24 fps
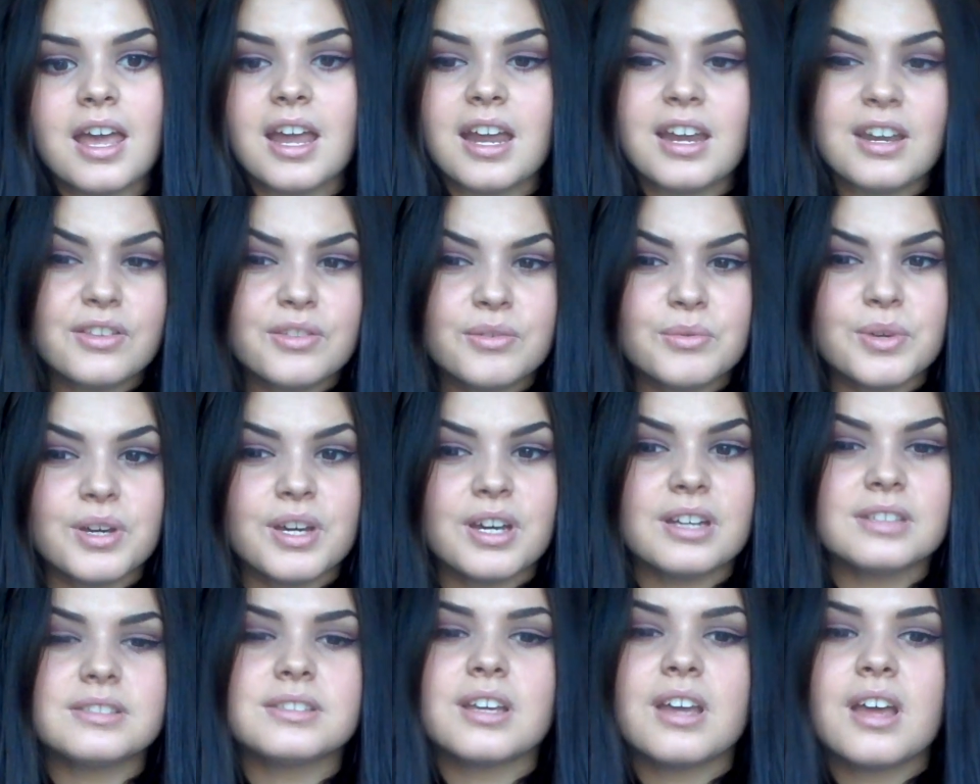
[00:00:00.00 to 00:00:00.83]
In other
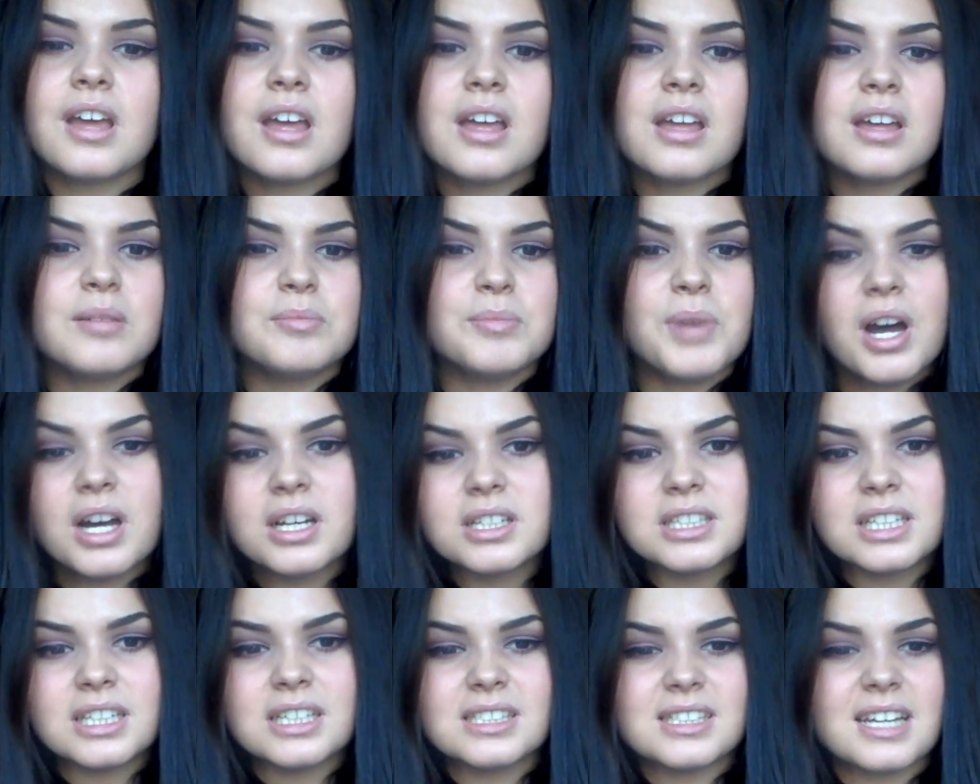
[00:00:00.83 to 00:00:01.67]
words,
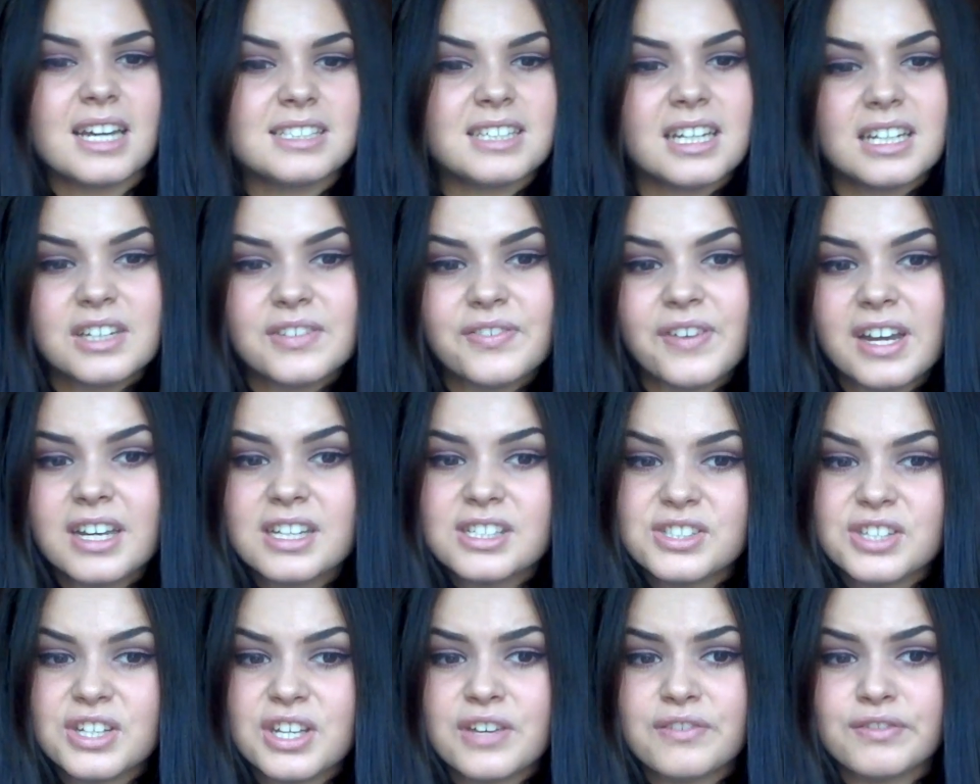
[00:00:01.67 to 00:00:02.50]
marketing is identifying
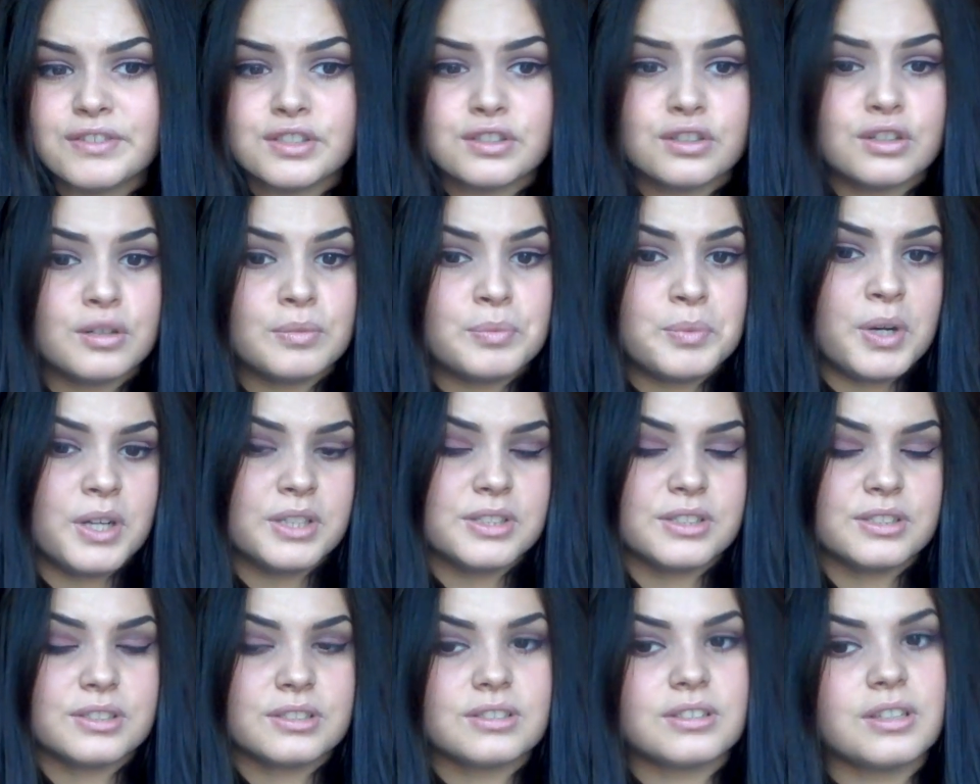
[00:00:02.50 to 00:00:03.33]
a service or
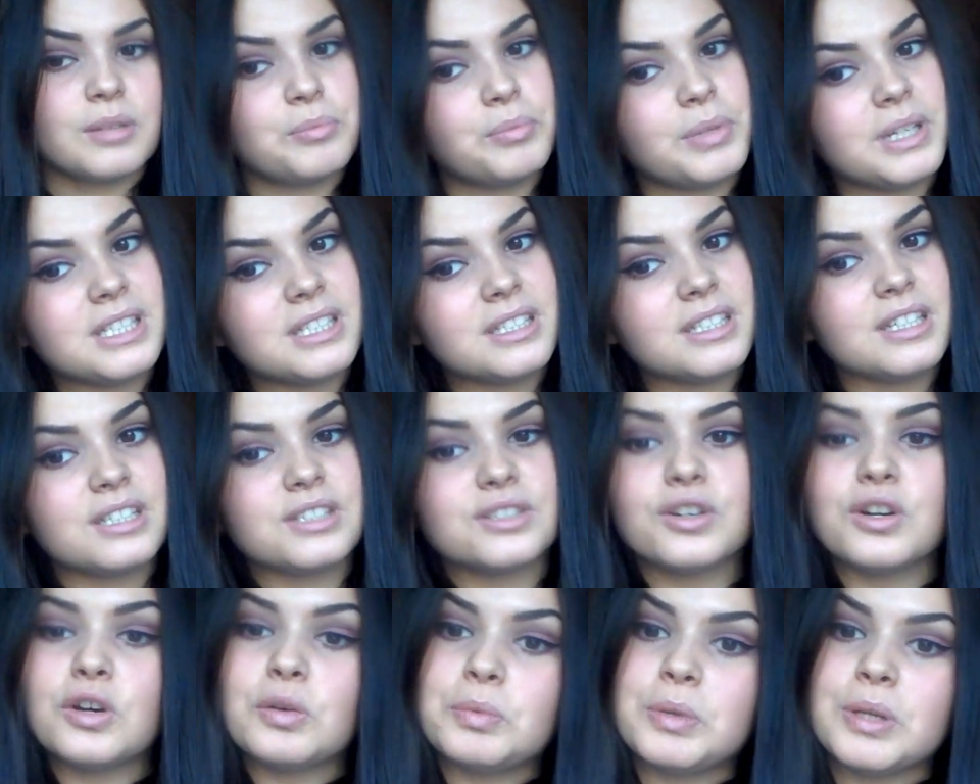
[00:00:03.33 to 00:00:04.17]
product that
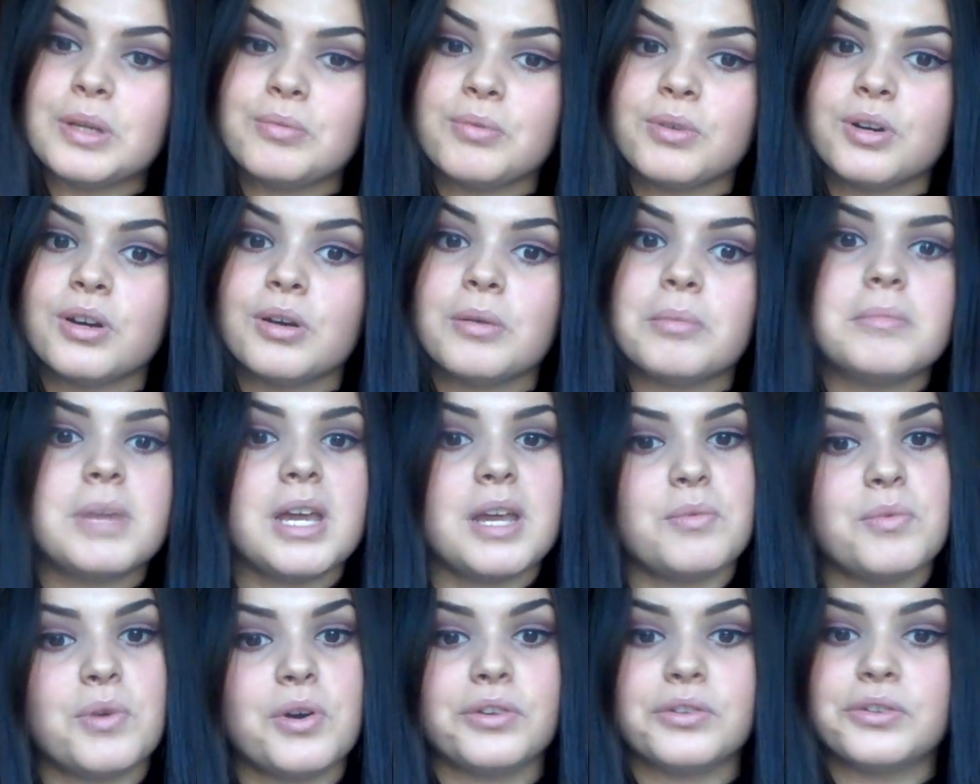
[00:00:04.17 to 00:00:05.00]
business or people
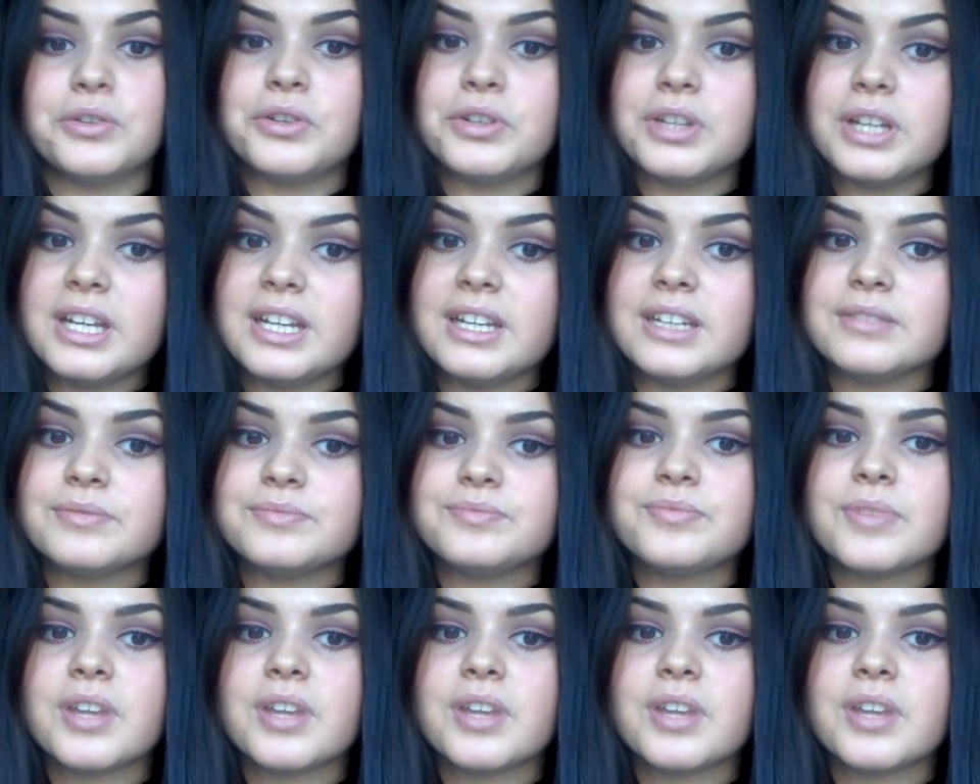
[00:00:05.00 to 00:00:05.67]
may want or need.